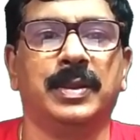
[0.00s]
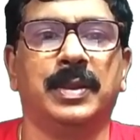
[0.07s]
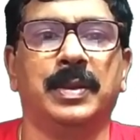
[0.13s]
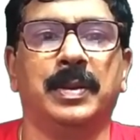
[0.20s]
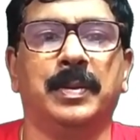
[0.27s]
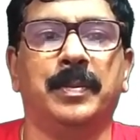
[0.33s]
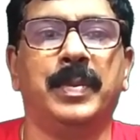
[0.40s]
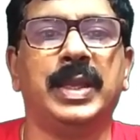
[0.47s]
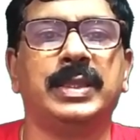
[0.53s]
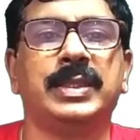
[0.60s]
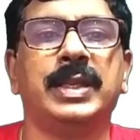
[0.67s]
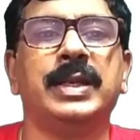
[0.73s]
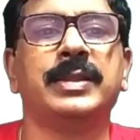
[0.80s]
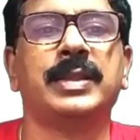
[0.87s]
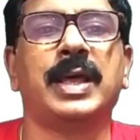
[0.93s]

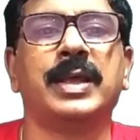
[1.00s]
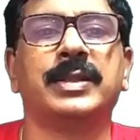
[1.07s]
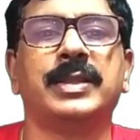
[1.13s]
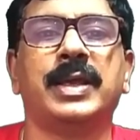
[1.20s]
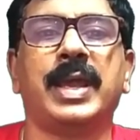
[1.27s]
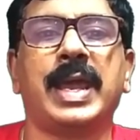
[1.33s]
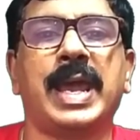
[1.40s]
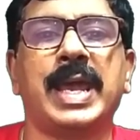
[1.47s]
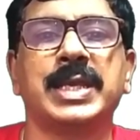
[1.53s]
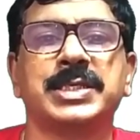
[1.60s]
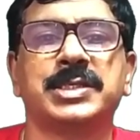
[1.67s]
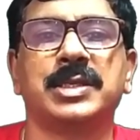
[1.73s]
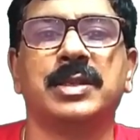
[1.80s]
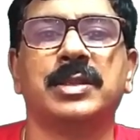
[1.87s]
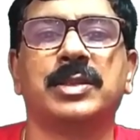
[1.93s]
Methods are the
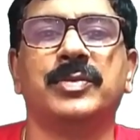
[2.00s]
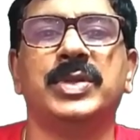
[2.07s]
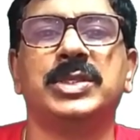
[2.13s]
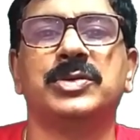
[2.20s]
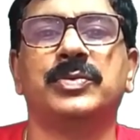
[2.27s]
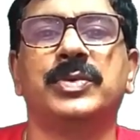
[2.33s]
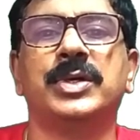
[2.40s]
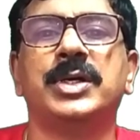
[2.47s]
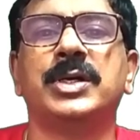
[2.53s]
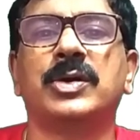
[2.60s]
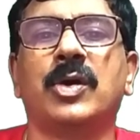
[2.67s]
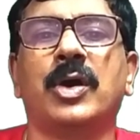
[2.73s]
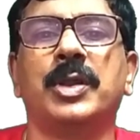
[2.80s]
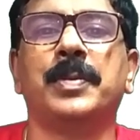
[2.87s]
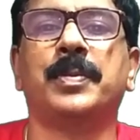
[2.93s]
actions which work
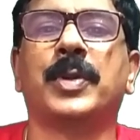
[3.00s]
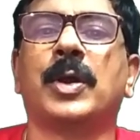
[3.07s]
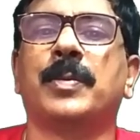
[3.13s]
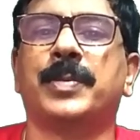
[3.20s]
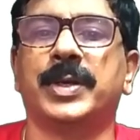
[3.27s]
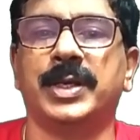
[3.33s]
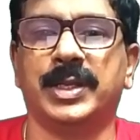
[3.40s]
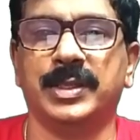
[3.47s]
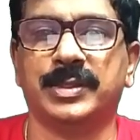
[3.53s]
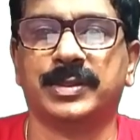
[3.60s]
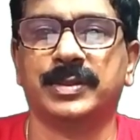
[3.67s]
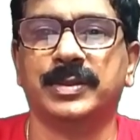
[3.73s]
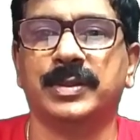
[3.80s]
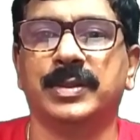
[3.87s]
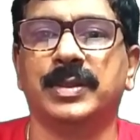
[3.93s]
on properties.
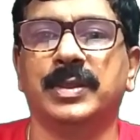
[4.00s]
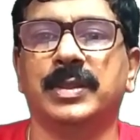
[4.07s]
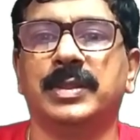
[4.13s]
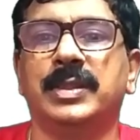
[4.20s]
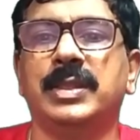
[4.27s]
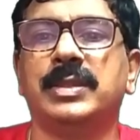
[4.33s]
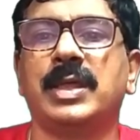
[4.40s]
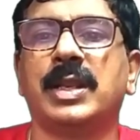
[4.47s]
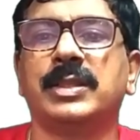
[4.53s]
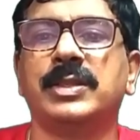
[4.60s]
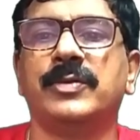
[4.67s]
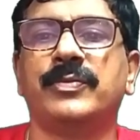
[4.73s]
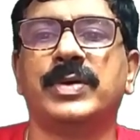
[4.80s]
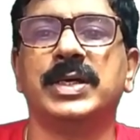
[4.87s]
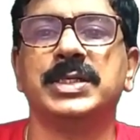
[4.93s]
These are the
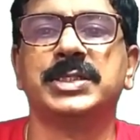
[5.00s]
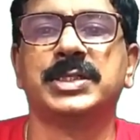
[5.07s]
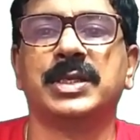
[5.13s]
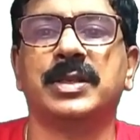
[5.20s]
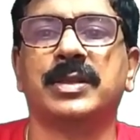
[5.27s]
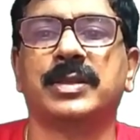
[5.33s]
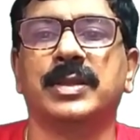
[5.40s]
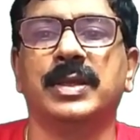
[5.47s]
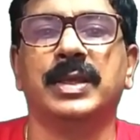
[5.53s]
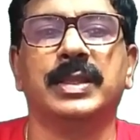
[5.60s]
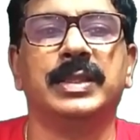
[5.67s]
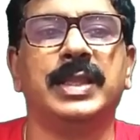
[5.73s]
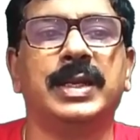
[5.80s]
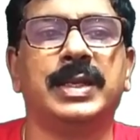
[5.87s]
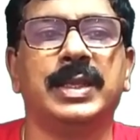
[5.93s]
functions
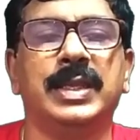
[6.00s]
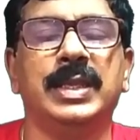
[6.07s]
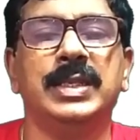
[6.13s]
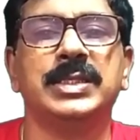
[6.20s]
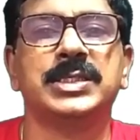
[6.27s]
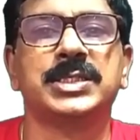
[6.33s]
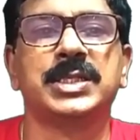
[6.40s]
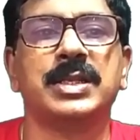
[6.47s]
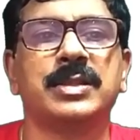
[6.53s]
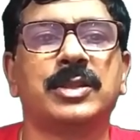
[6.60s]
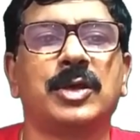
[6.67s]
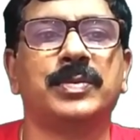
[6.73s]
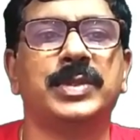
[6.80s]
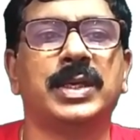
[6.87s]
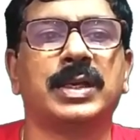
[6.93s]
that instance
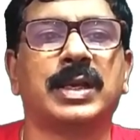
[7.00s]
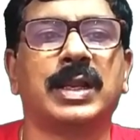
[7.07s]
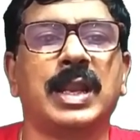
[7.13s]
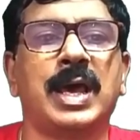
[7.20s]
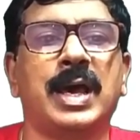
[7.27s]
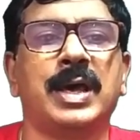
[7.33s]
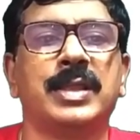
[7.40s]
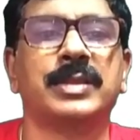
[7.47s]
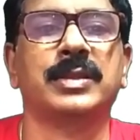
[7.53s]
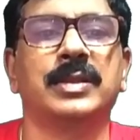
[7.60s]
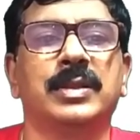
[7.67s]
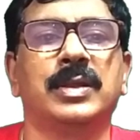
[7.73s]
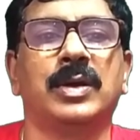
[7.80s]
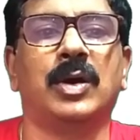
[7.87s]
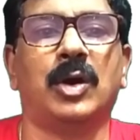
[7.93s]
of the class
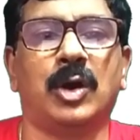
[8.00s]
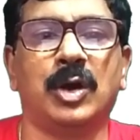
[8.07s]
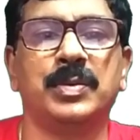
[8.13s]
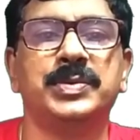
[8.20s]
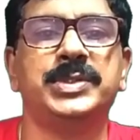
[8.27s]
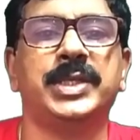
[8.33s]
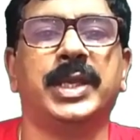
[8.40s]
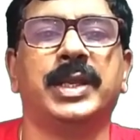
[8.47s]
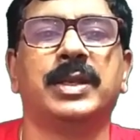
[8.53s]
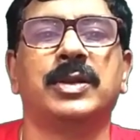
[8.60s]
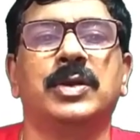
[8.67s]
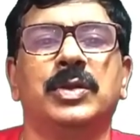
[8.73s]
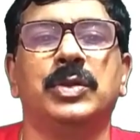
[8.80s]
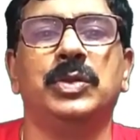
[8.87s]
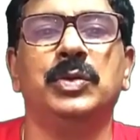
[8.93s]
object
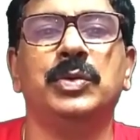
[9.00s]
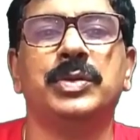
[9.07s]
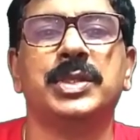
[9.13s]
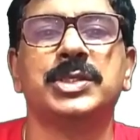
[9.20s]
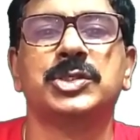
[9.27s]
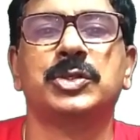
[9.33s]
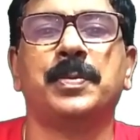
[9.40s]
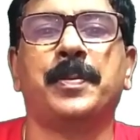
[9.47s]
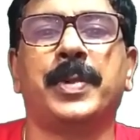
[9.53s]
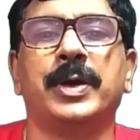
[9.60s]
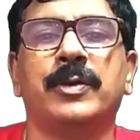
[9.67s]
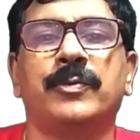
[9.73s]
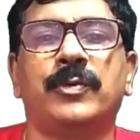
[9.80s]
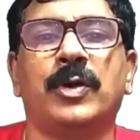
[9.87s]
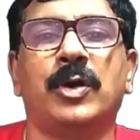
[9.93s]
uses to
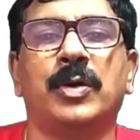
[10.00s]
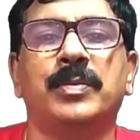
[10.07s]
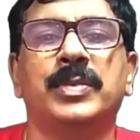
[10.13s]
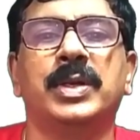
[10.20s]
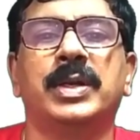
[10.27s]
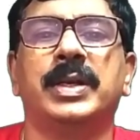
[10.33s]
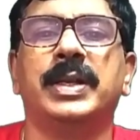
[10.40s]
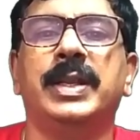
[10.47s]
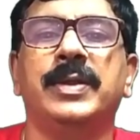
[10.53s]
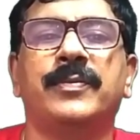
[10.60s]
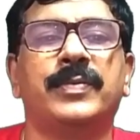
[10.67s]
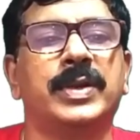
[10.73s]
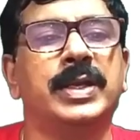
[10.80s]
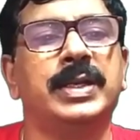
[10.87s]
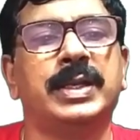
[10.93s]
perform
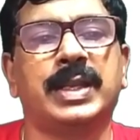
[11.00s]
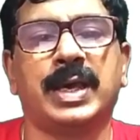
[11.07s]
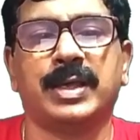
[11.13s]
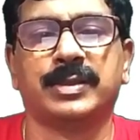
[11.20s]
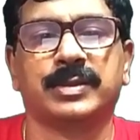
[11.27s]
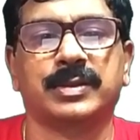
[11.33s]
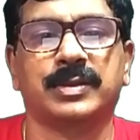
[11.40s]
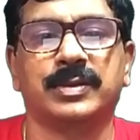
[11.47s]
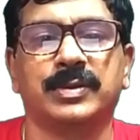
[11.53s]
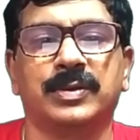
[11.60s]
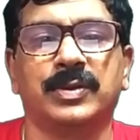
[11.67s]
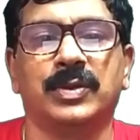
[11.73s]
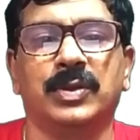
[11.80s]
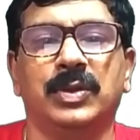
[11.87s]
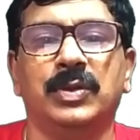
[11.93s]
different tasks.
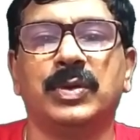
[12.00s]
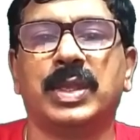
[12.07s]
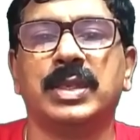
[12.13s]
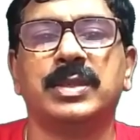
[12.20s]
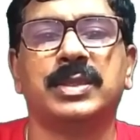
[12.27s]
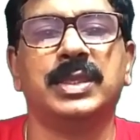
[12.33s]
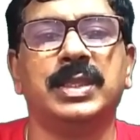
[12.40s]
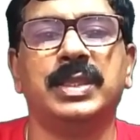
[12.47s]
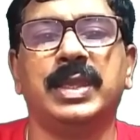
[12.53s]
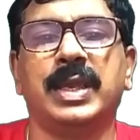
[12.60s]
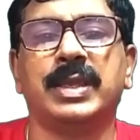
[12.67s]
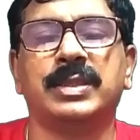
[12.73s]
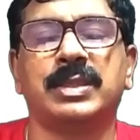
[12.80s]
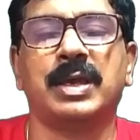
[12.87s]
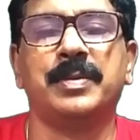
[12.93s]
You can see the
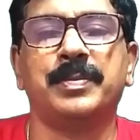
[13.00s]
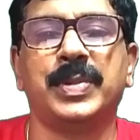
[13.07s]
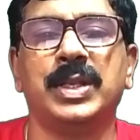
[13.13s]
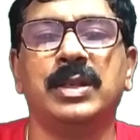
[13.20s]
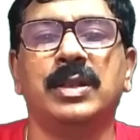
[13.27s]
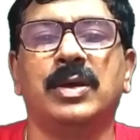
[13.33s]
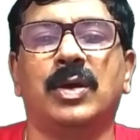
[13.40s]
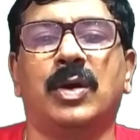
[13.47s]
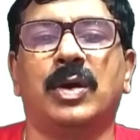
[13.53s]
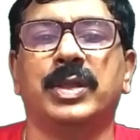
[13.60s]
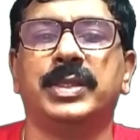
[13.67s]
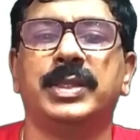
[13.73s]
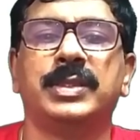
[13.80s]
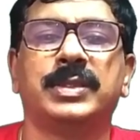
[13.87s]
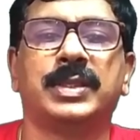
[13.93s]
example on
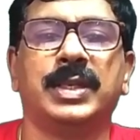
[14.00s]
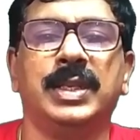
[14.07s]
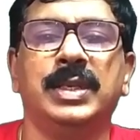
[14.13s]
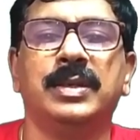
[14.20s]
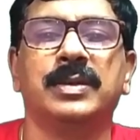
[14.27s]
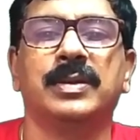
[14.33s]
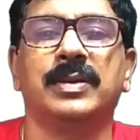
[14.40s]
the screen.